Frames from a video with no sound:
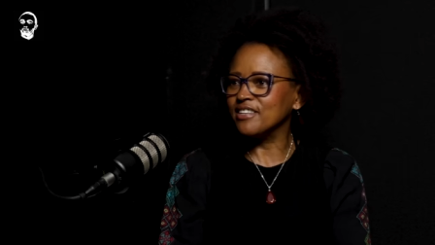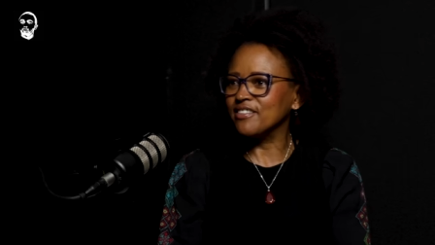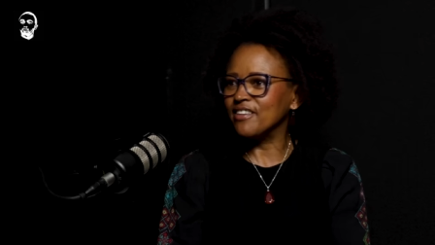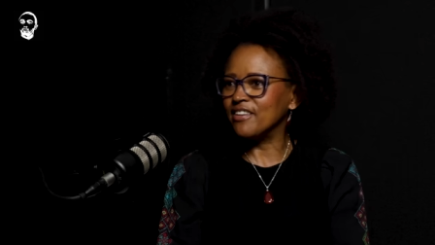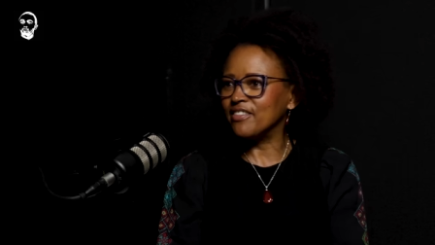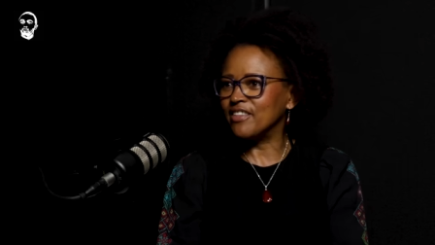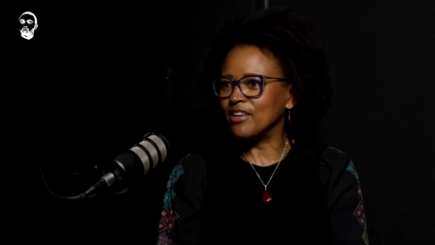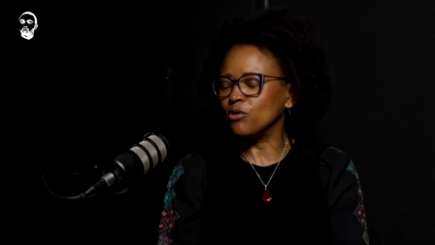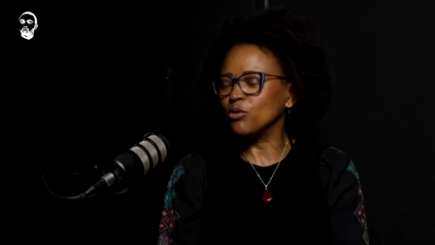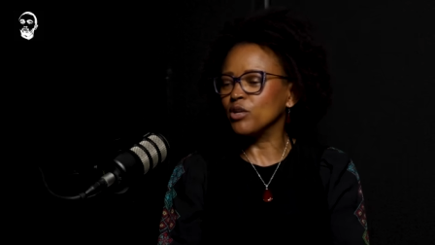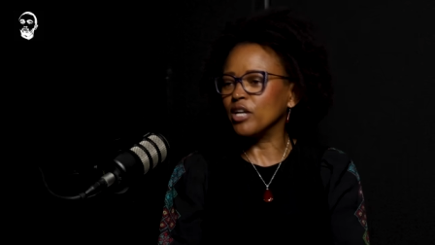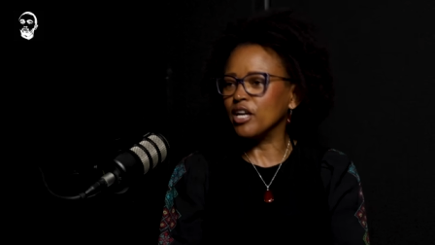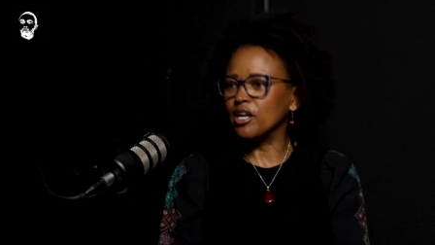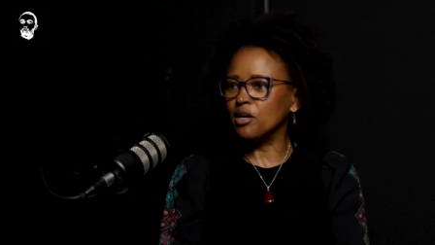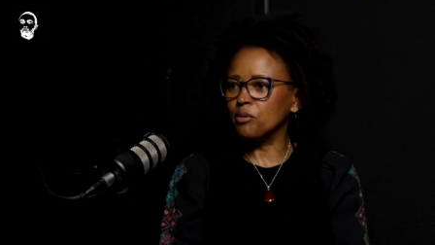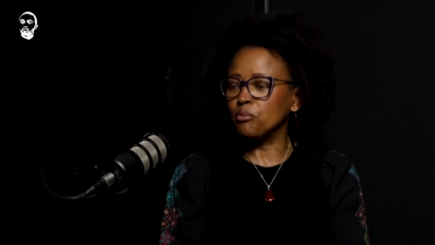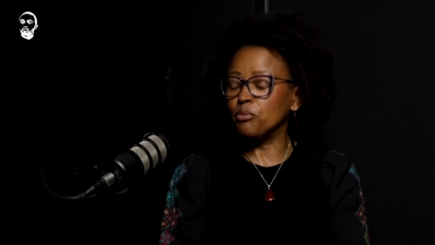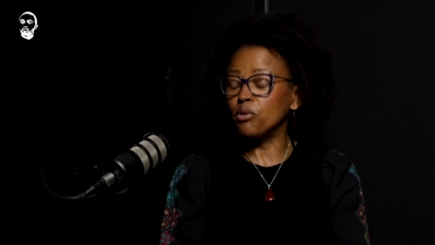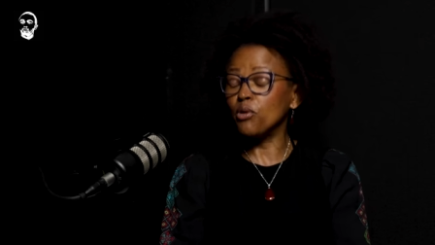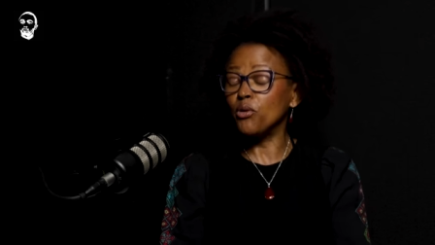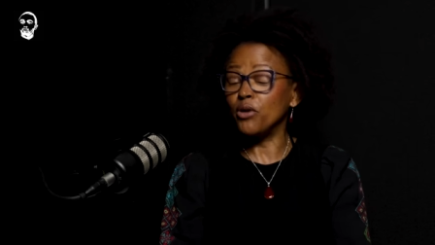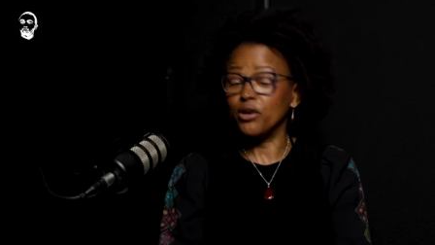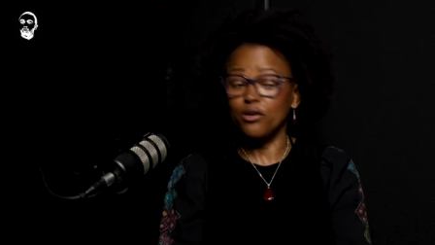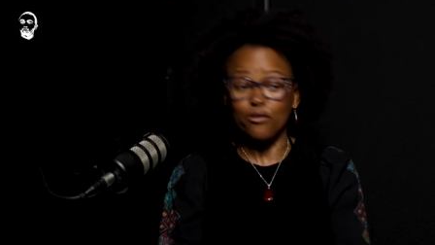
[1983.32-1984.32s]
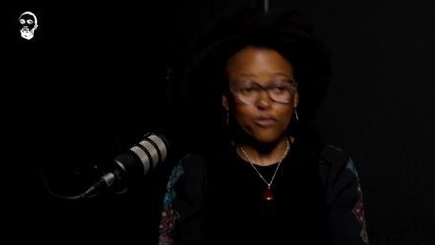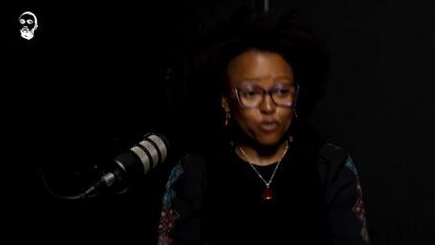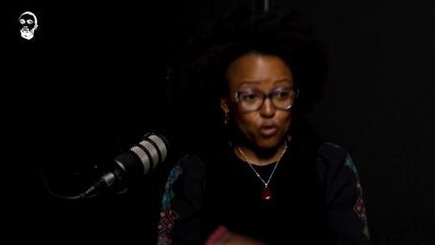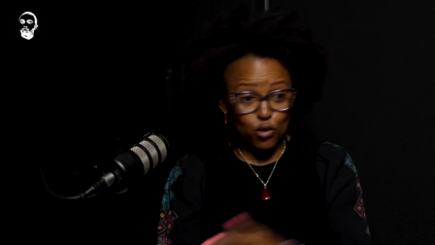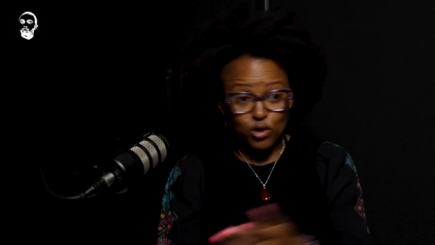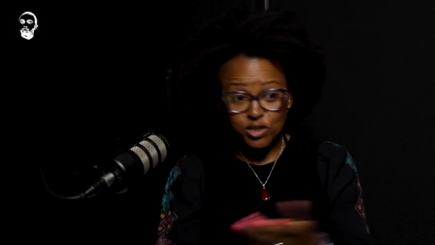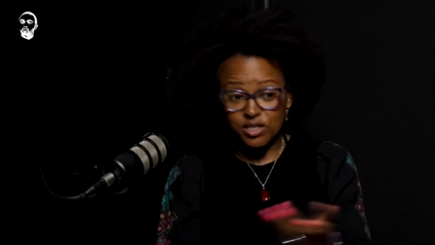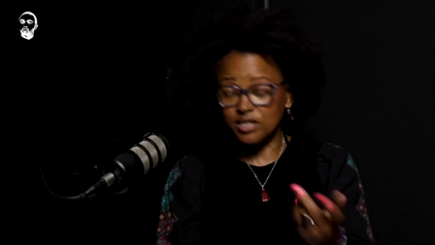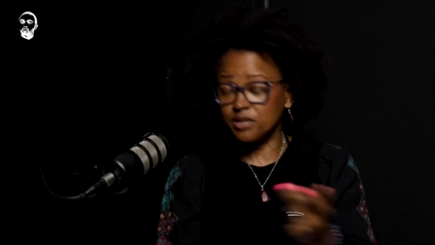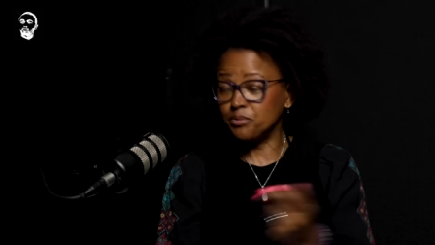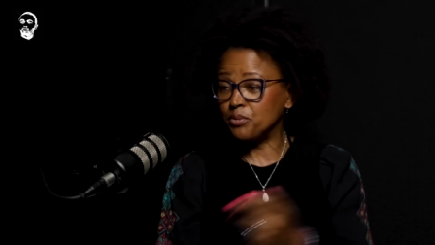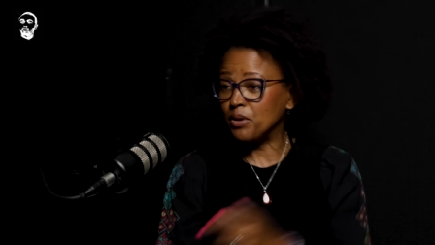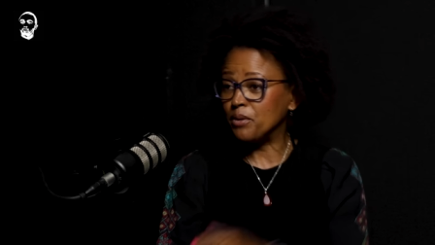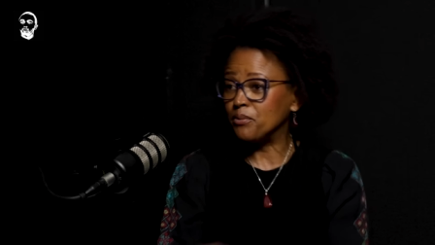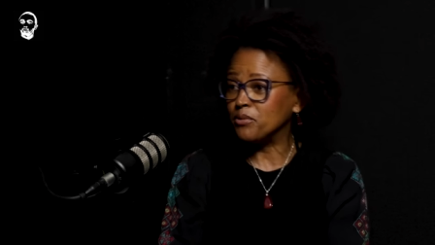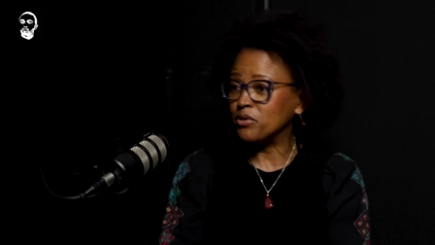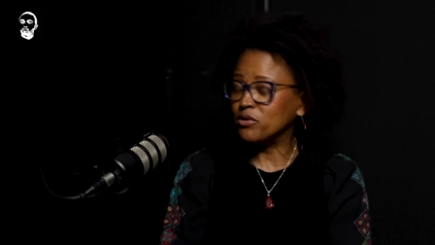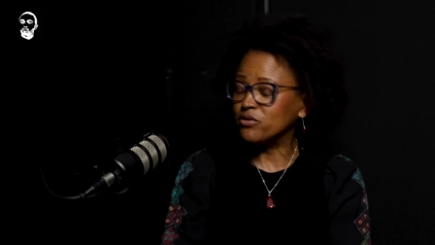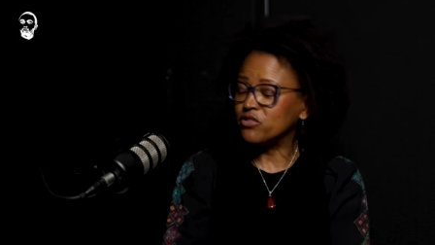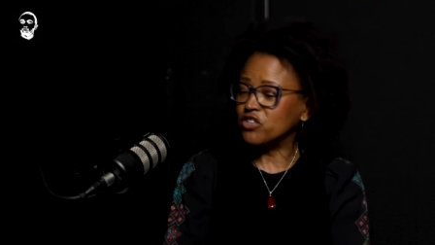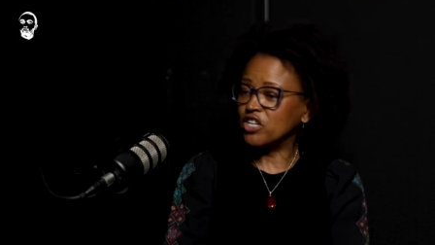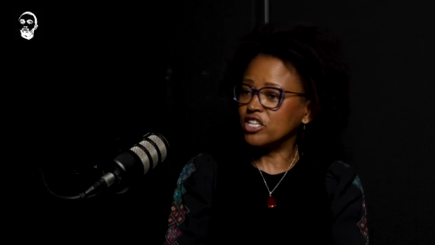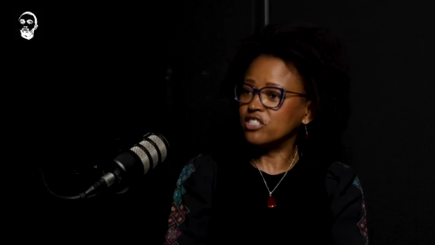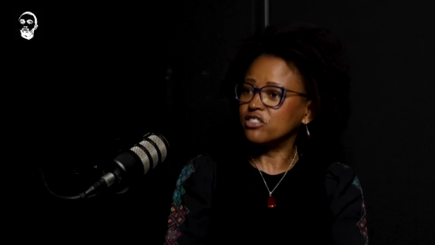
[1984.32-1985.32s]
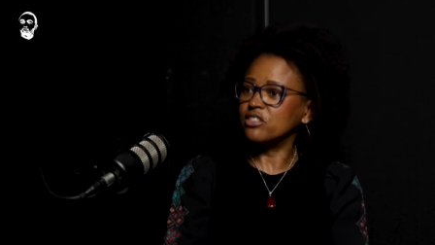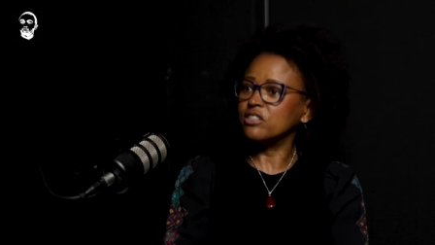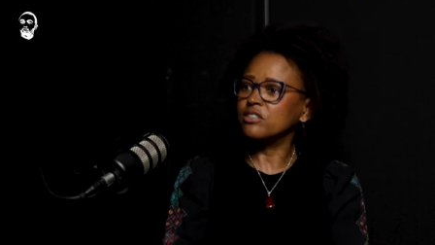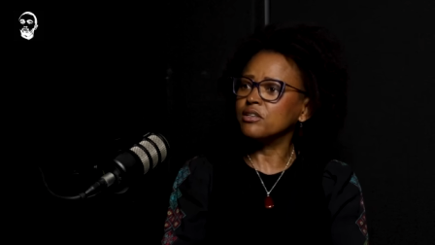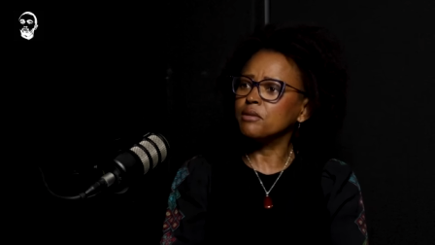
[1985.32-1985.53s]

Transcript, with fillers: that they don't get employed. Of course, the Department of Justice